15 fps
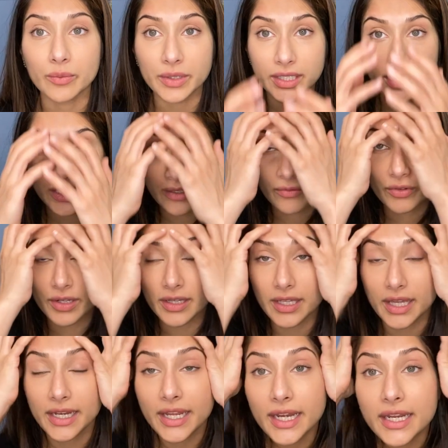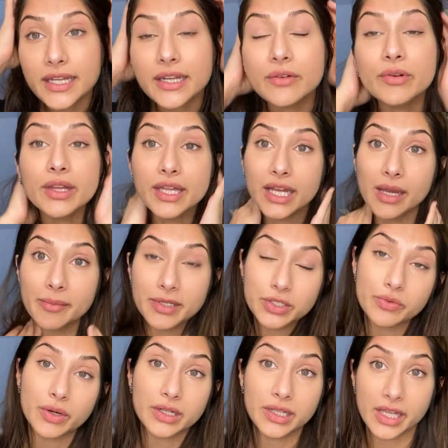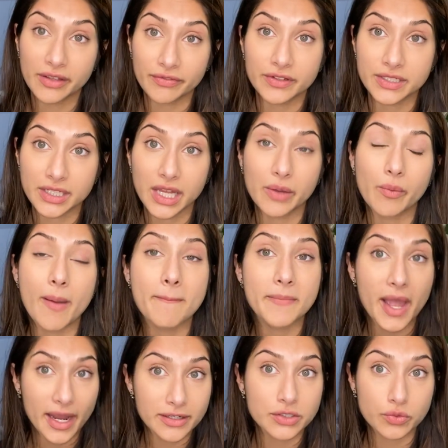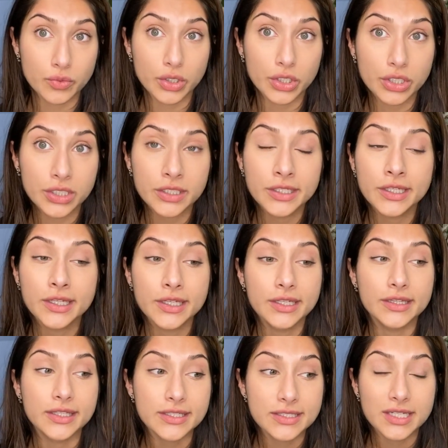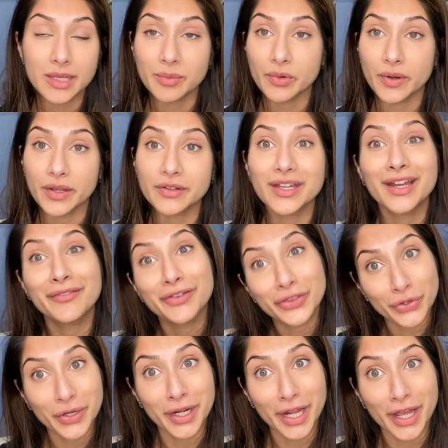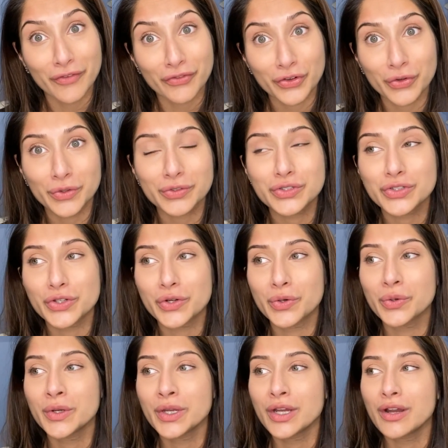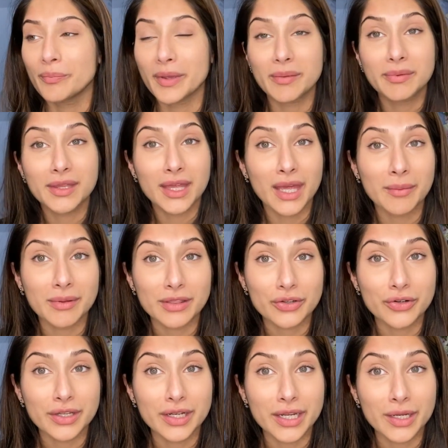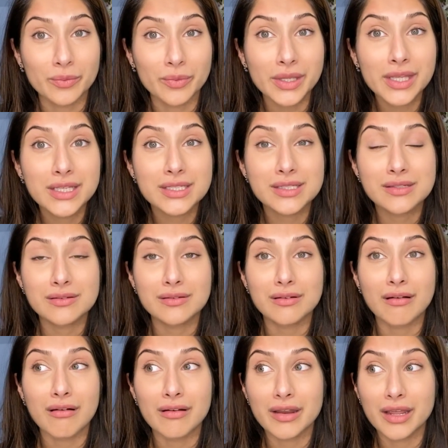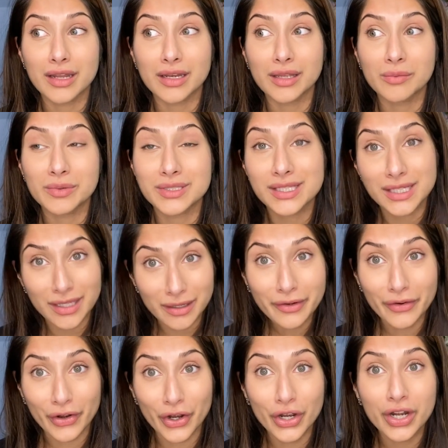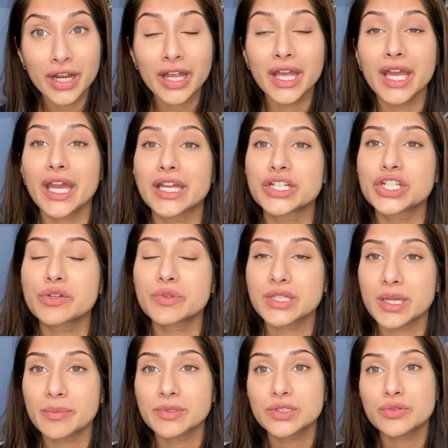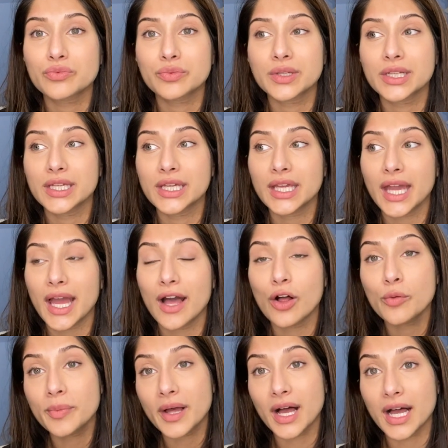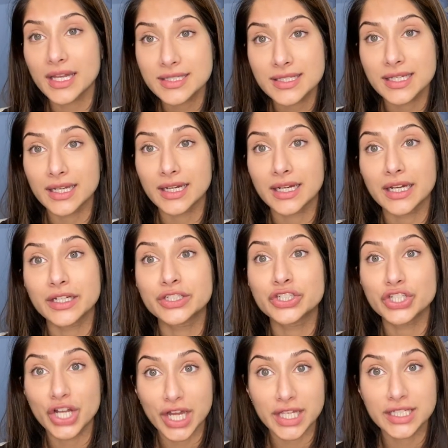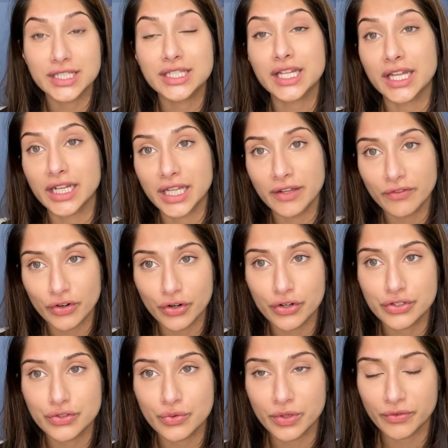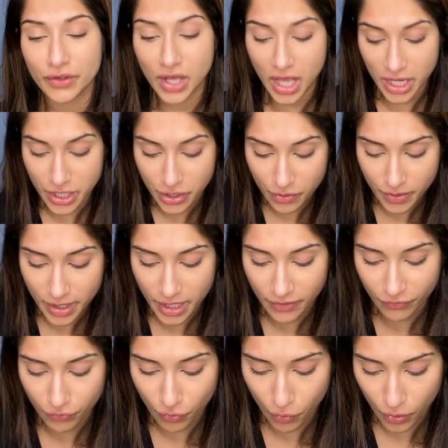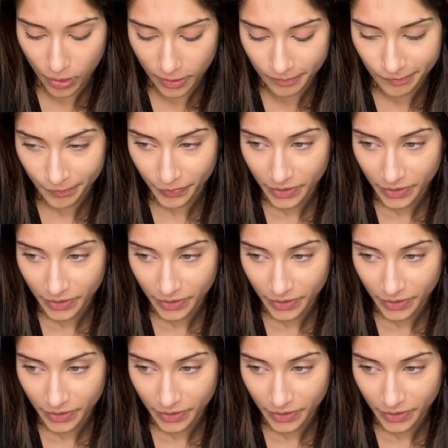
a nanny didn't really come into our life until I went back to work. This time around, I have a 3.5-year-old. So baby came at 39 weeks. Our nanny was here, and she was able to really help Asia adjust and give her sort of continuity for,